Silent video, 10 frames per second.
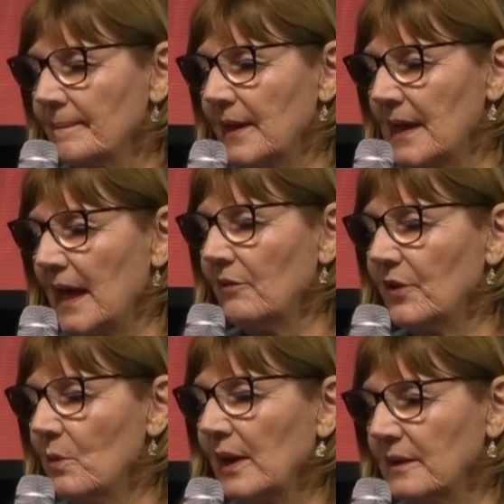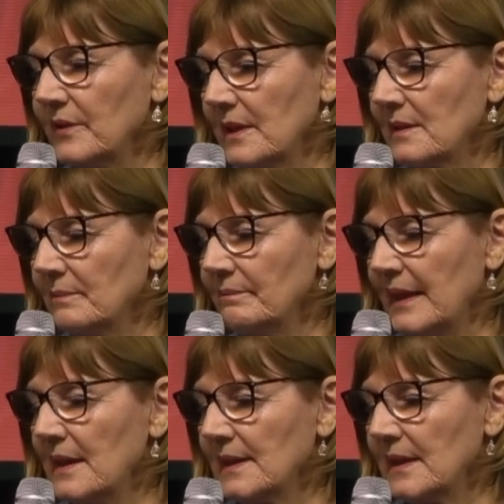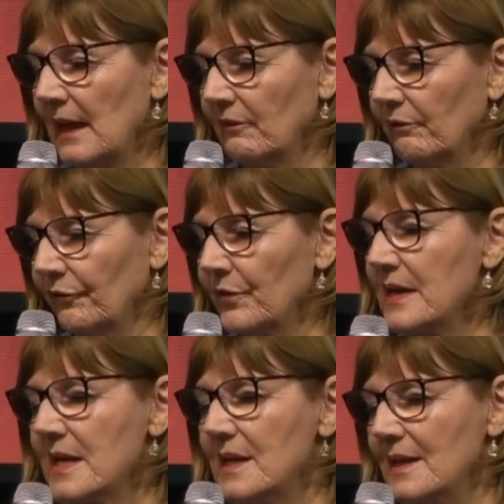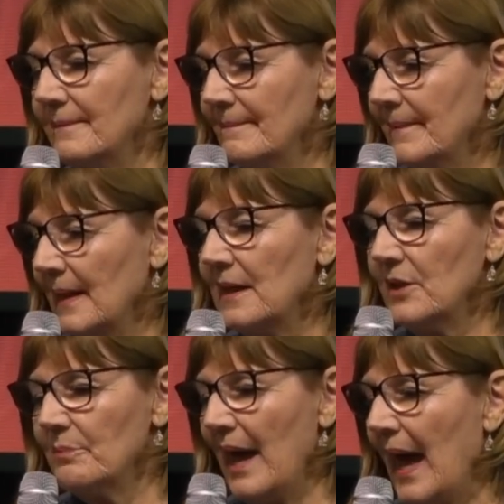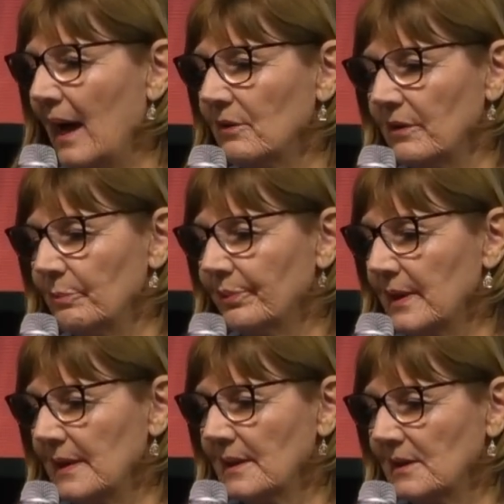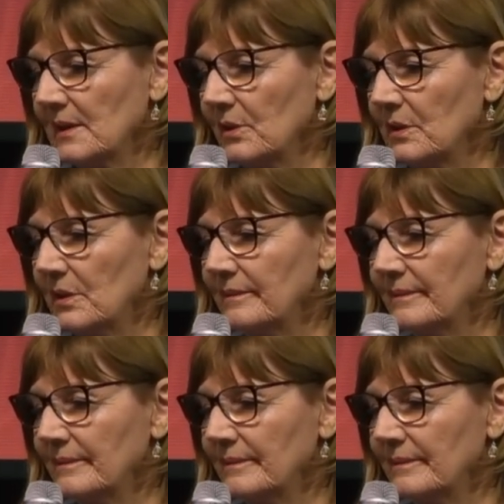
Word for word: that every one of us being set free in the power of your presence, Lord.